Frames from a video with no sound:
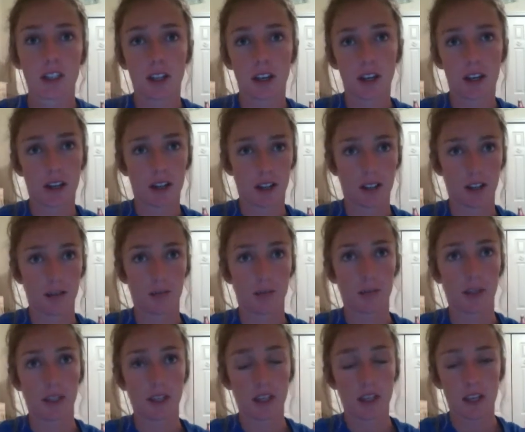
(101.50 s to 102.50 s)

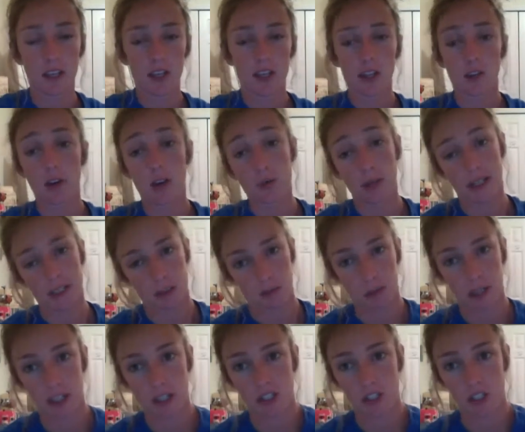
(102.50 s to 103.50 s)
Going back to
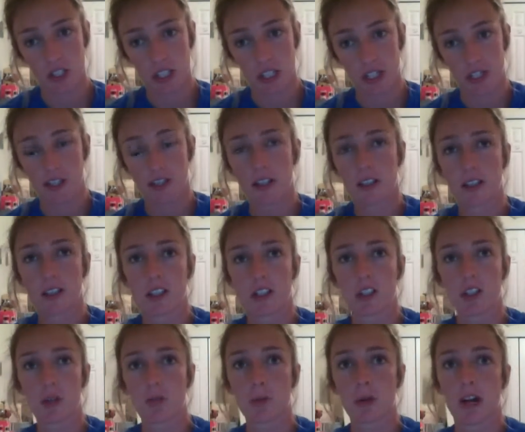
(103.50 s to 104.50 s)
Piaget, the
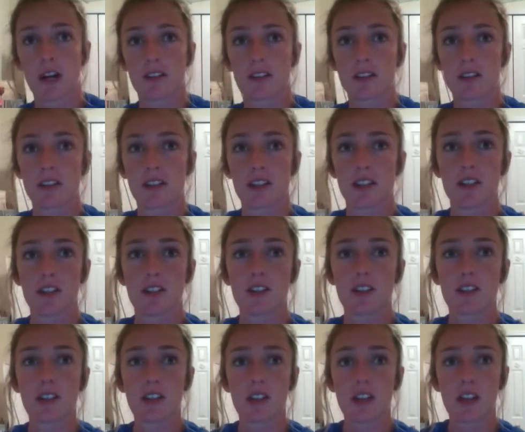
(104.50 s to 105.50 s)
two
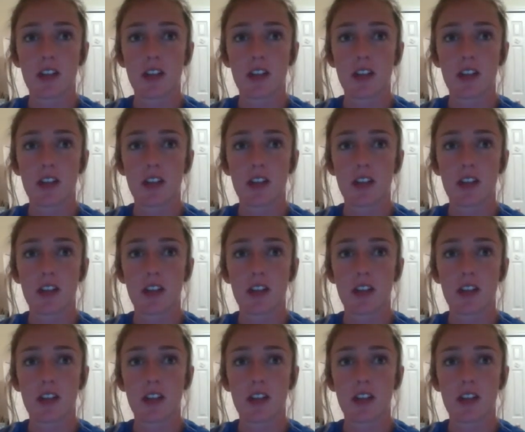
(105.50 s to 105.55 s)
processes